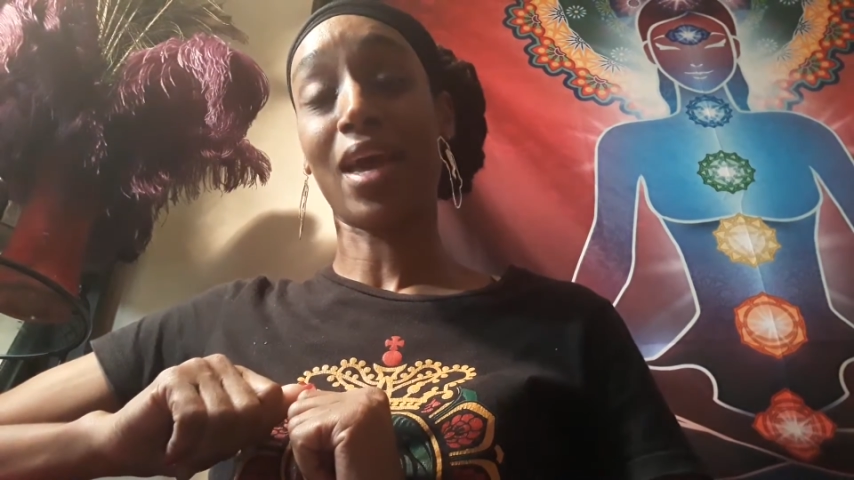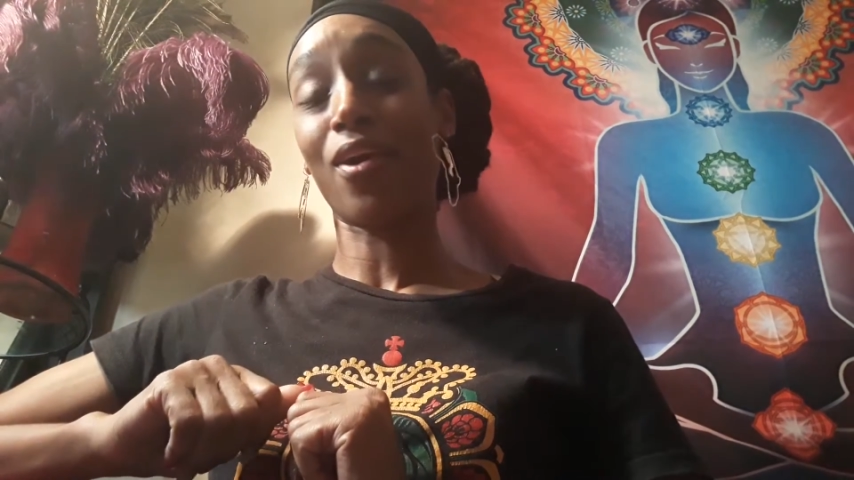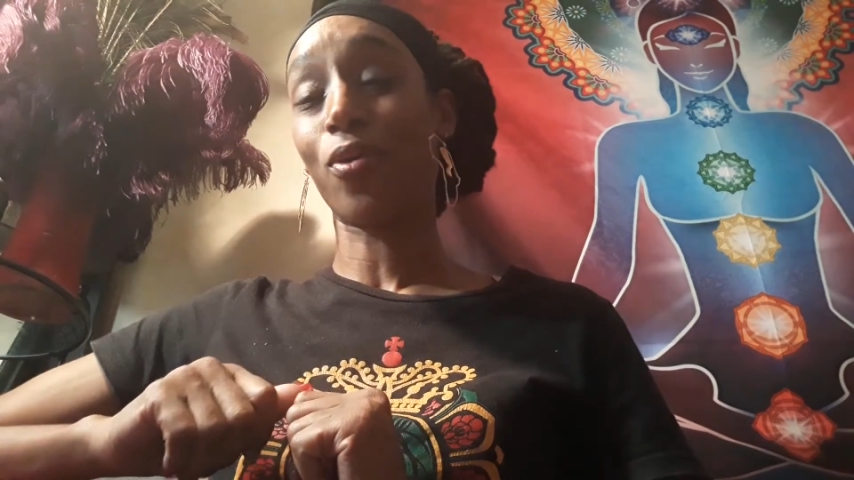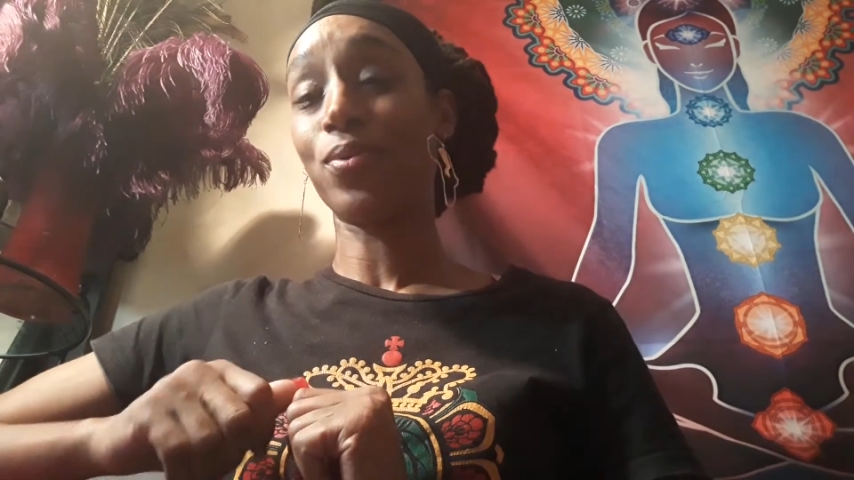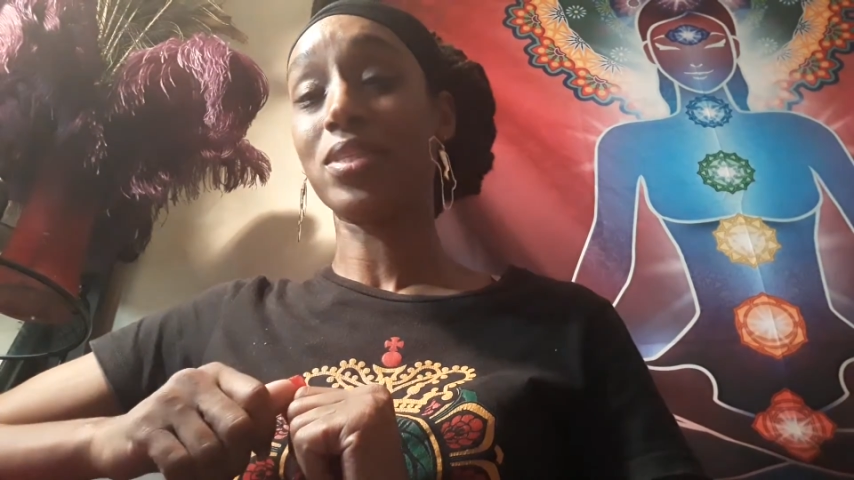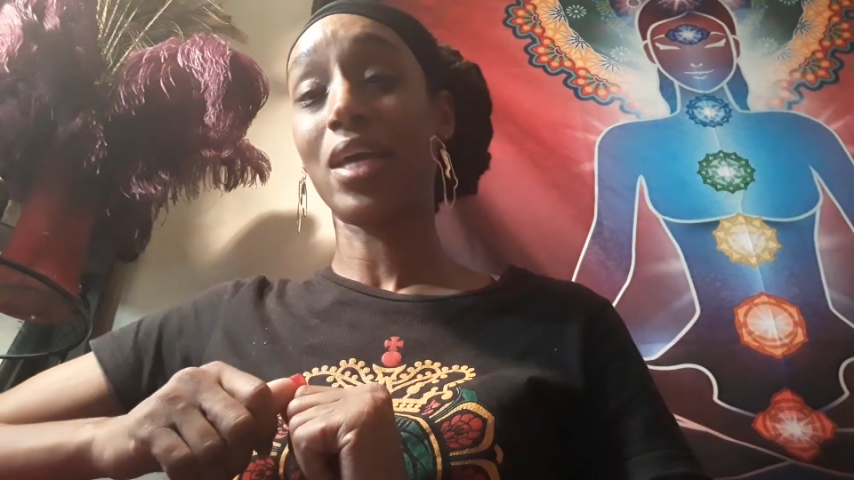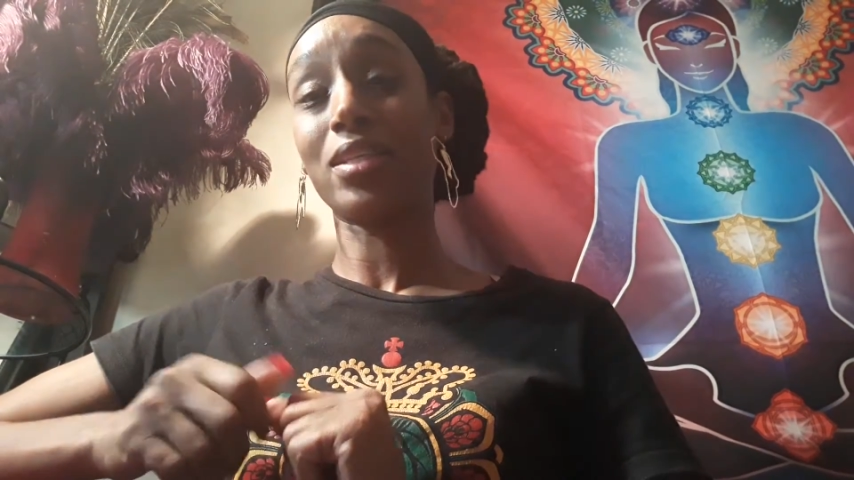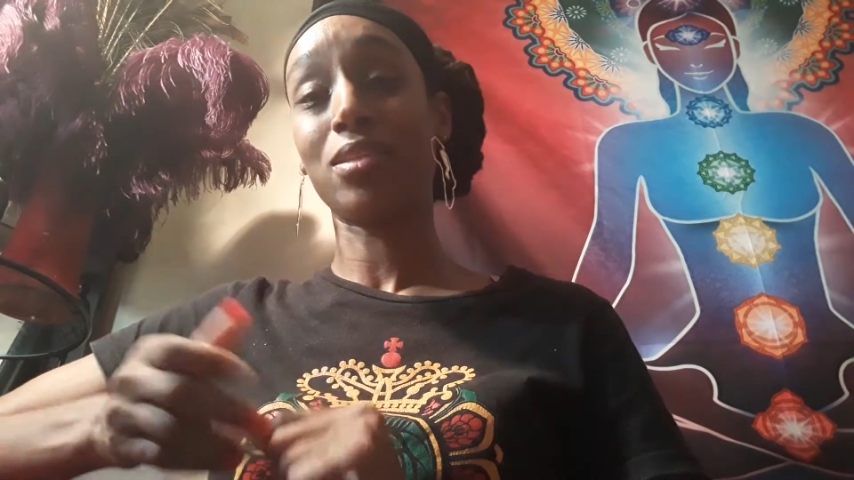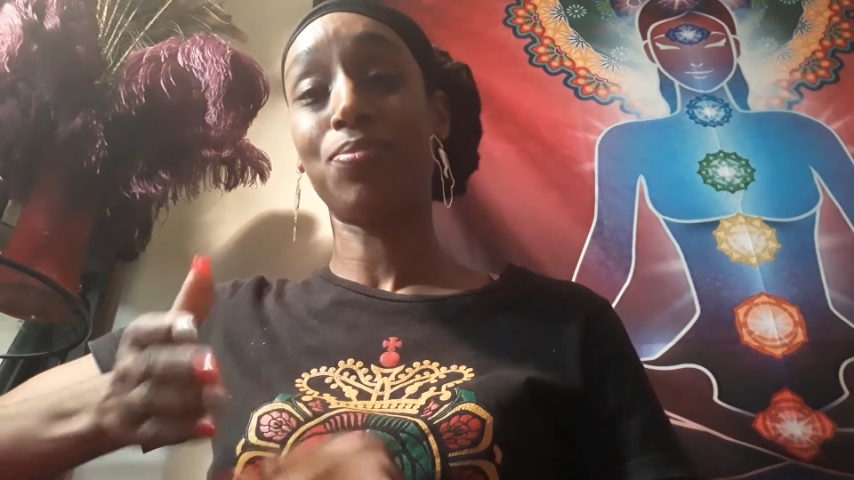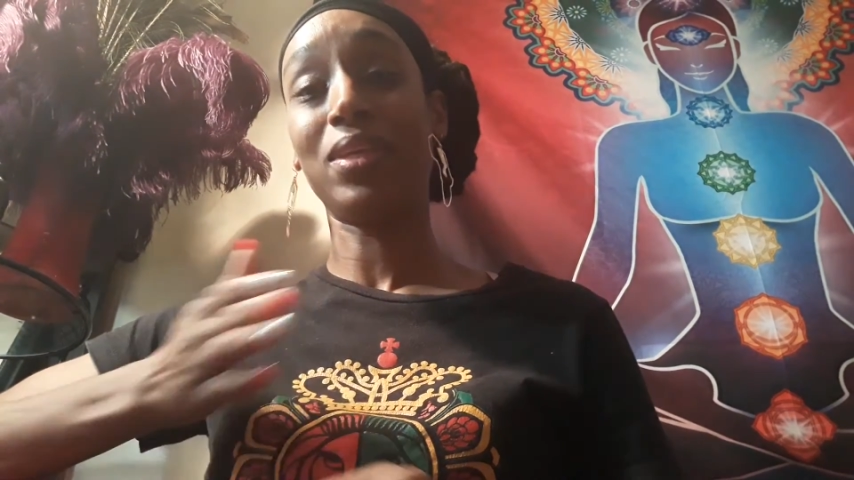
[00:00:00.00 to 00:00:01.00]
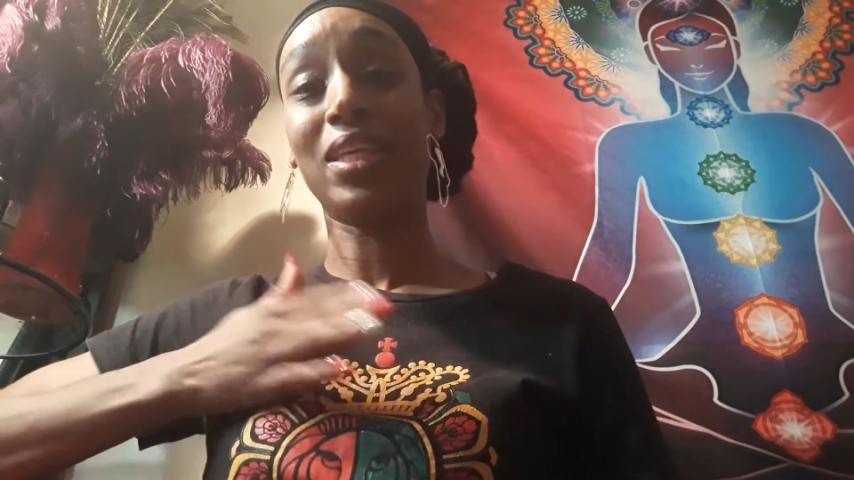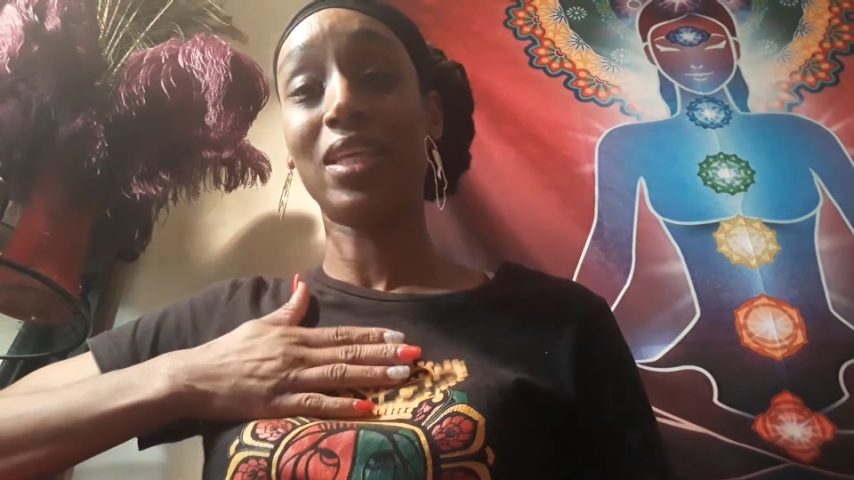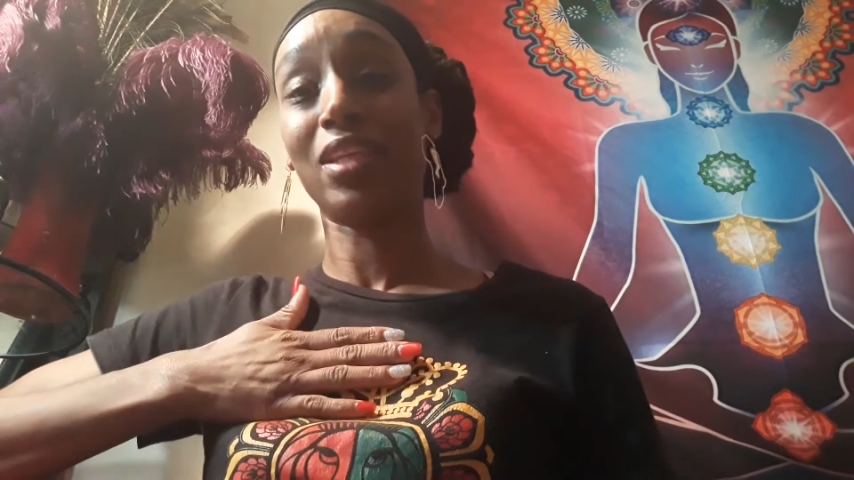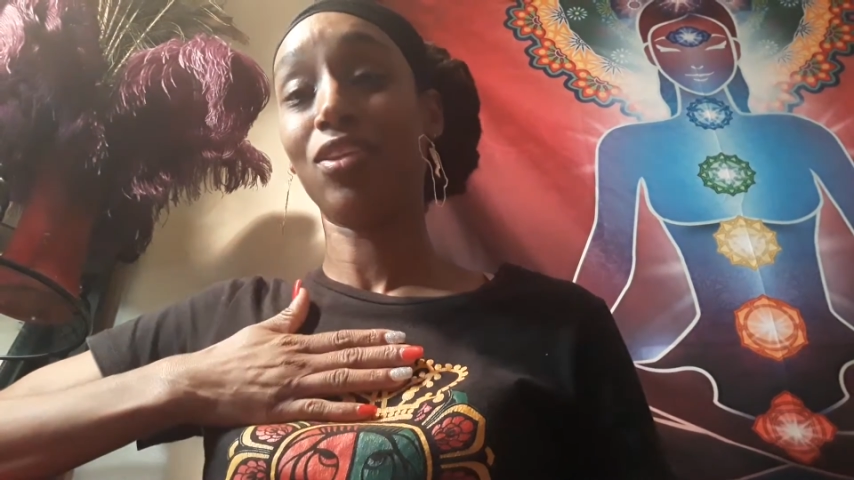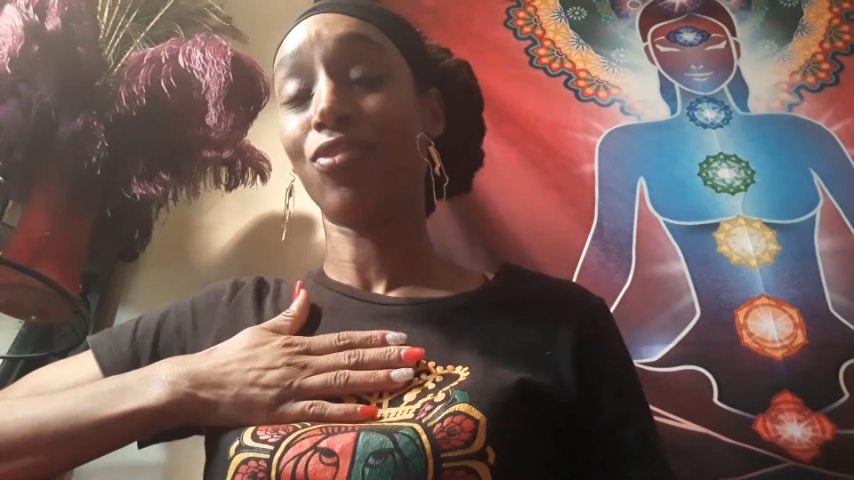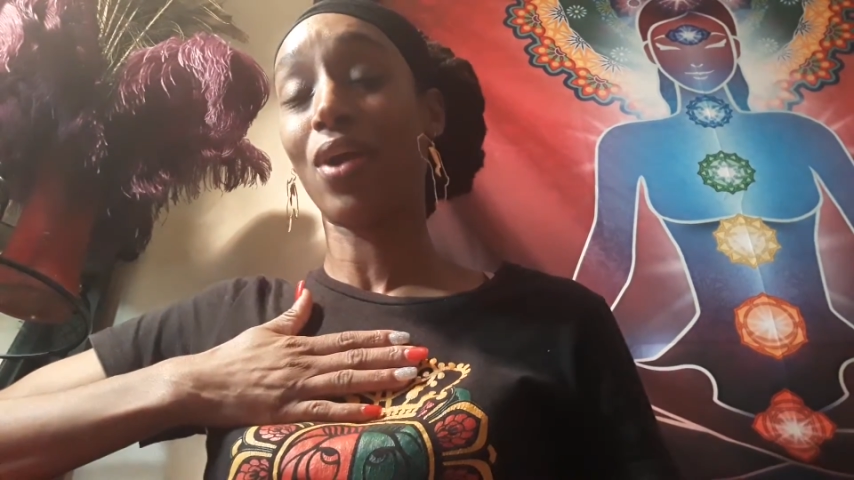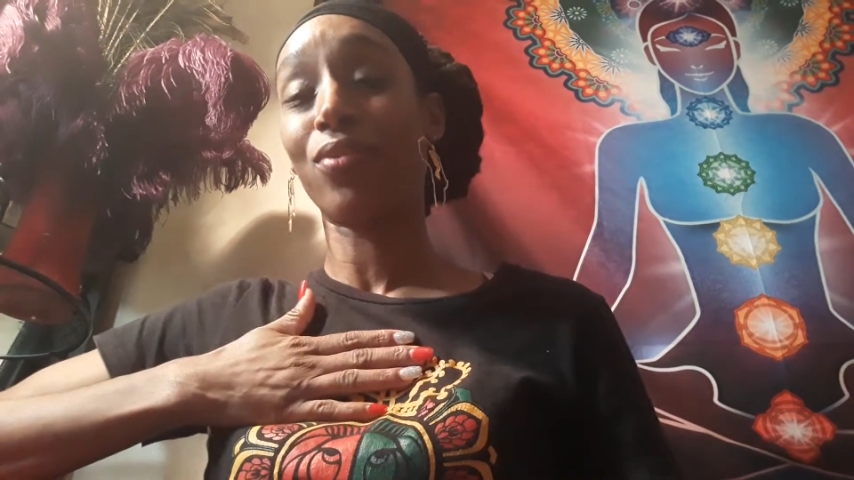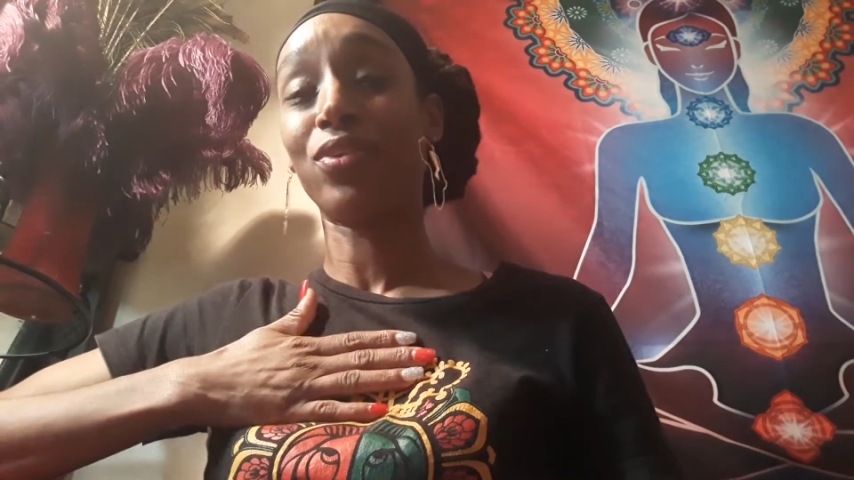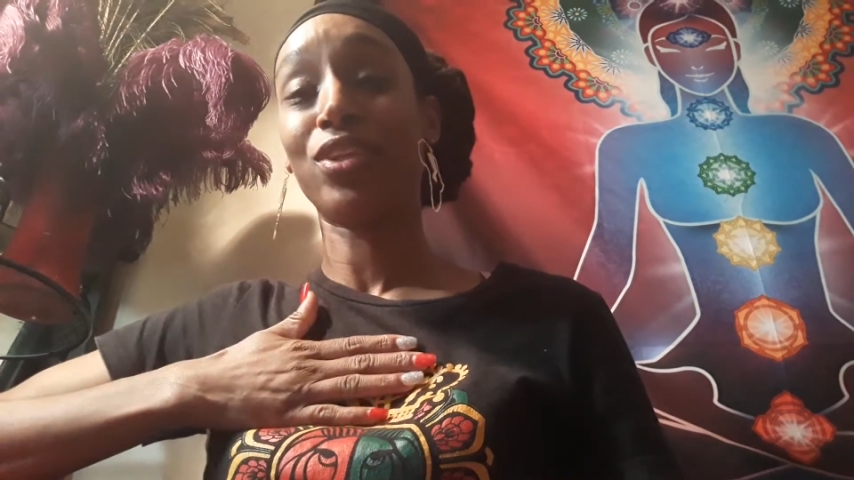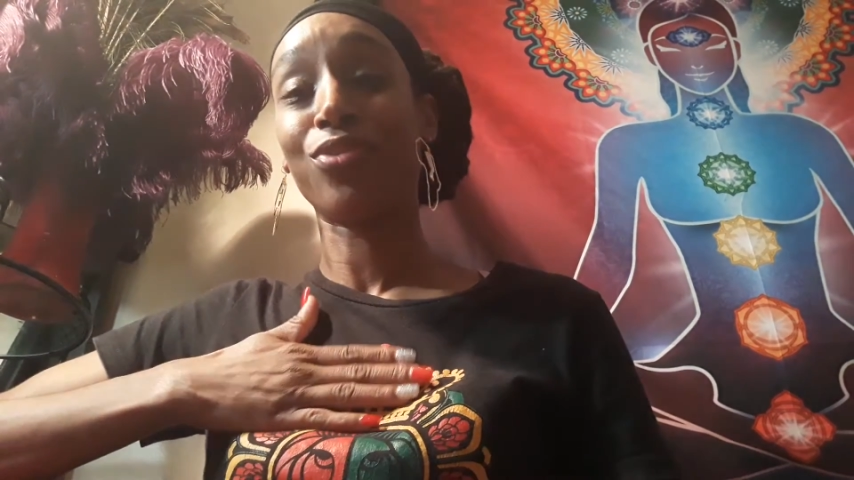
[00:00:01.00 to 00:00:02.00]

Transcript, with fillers: I always like to begin grounded